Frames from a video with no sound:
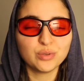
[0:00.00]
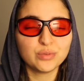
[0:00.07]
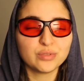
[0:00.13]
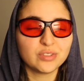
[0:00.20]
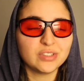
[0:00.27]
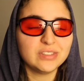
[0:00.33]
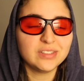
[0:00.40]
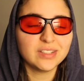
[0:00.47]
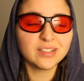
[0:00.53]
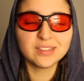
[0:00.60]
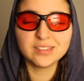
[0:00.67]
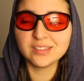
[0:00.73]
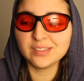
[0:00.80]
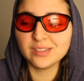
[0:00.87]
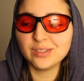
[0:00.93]

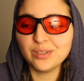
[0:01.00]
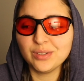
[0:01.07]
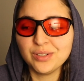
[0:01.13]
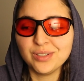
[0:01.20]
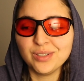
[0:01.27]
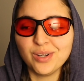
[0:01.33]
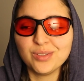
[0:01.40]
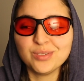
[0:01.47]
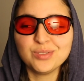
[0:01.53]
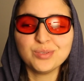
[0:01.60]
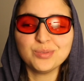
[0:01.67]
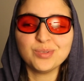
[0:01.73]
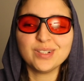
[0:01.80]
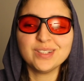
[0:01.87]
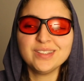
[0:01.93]
over-index on
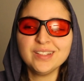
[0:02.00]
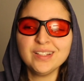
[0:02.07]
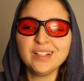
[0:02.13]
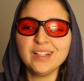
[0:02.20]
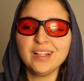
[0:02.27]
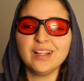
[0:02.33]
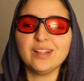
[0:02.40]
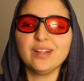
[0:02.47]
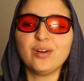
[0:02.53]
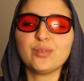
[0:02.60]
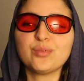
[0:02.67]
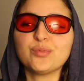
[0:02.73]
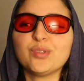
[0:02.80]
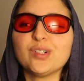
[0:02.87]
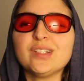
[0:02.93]
one,
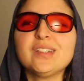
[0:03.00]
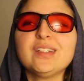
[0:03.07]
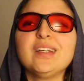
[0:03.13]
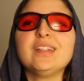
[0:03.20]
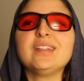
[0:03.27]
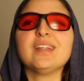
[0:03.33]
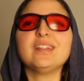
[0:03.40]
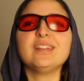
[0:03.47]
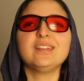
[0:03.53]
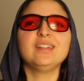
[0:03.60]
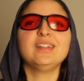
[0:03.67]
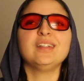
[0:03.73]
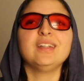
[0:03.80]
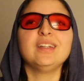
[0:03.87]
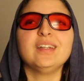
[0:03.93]
and then
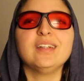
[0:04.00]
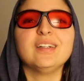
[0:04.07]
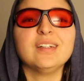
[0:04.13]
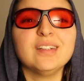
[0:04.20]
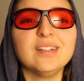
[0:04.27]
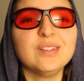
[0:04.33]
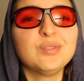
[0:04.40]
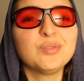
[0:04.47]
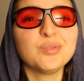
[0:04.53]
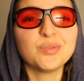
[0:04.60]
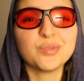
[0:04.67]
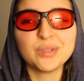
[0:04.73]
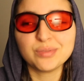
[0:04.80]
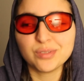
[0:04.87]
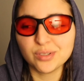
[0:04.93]
to
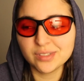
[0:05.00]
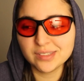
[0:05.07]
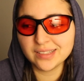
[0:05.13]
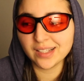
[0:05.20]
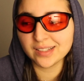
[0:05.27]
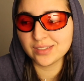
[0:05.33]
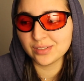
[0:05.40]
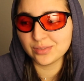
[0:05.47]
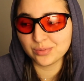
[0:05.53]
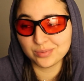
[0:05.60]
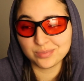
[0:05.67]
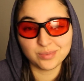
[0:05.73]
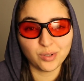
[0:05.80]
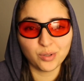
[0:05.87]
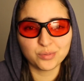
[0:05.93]
reverse that,
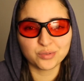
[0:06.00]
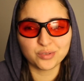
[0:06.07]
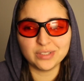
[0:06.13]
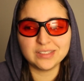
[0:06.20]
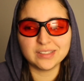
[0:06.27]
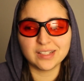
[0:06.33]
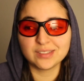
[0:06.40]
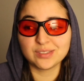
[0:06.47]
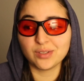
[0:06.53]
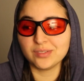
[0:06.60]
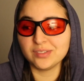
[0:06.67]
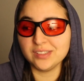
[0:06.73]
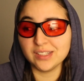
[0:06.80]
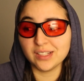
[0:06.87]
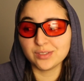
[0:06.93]
over-index
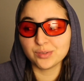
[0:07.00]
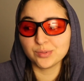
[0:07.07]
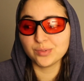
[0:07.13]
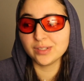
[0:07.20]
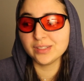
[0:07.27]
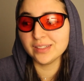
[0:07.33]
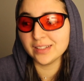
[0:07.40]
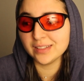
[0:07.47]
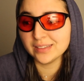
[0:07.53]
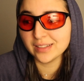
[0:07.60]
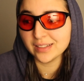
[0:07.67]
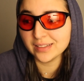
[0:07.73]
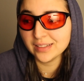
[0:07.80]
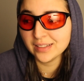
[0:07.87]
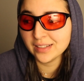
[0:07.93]
on the other one, and
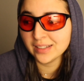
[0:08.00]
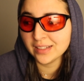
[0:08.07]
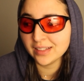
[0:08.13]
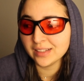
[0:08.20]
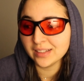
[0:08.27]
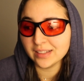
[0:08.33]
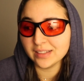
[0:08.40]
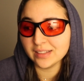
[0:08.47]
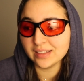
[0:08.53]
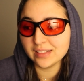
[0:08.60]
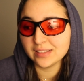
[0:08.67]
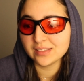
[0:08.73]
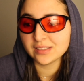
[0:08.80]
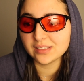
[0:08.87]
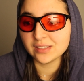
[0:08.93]
then
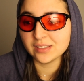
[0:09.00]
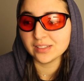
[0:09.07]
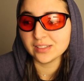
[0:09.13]
it's